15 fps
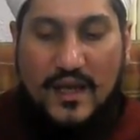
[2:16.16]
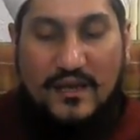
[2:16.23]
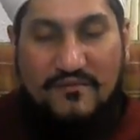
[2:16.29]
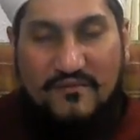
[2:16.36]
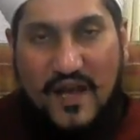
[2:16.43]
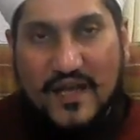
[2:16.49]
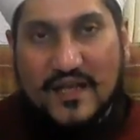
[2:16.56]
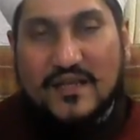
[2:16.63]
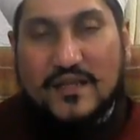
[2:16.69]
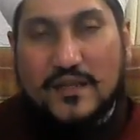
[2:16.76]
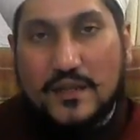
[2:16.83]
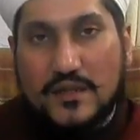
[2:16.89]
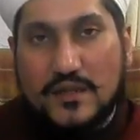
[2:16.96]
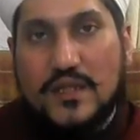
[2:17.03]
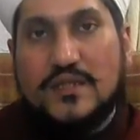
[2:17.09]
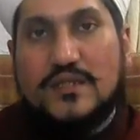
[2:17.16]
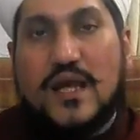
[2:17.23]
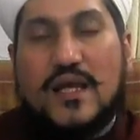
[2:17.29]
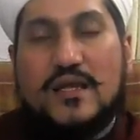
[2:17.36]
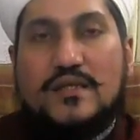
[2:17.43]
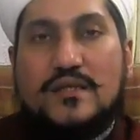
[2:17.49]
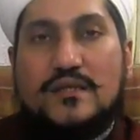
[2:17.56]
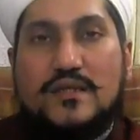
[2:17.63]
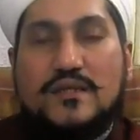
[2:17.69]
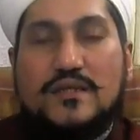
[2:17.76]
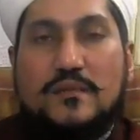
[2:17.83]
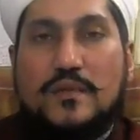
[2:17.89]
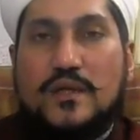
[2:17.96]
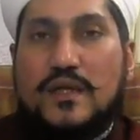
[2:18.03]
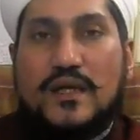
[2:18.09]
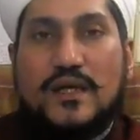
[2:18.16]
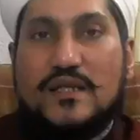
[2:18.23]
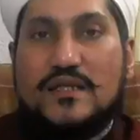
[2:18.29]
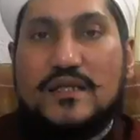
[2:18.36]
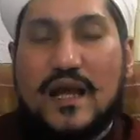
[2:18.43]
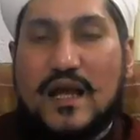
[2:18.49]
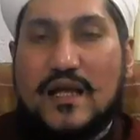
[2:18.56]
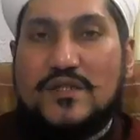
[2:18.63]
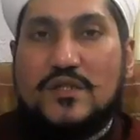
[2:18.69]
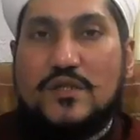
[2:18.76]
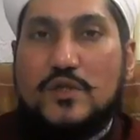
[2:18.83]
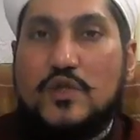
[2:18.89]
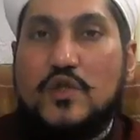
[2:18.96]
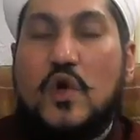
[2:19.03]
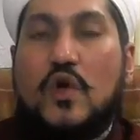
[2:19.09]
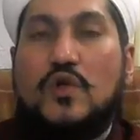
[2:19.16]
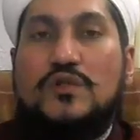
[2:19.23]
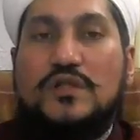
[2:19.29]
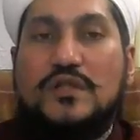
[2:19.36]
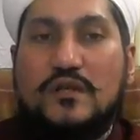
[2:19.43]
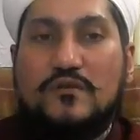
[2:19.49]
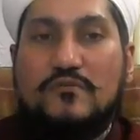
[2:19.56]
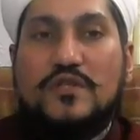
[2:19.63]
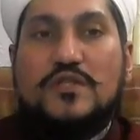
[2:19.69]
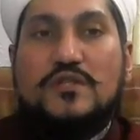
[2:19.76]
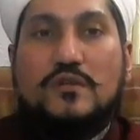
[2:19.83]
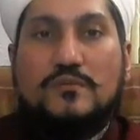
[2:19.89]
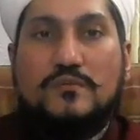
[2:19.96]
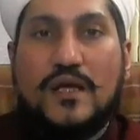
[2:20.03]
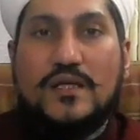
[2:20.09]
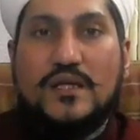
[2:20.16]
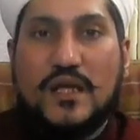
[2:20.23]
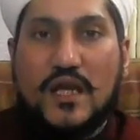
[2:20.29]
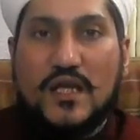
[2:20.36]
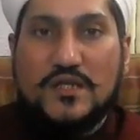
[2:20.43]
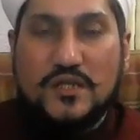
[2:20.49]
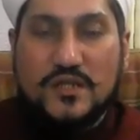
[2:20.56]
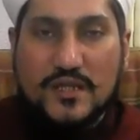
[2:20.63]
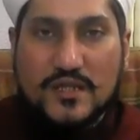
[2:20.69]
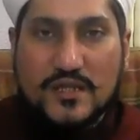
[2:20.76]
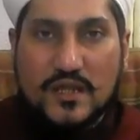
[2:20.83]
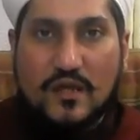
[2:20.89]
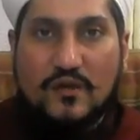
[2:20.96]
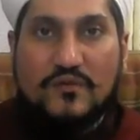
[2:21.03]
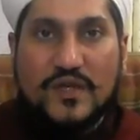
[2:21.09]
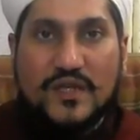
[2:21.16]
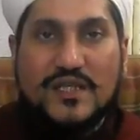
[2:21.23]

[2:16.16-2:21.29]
If anything does enter the stomach, it is actually not the original medication itself.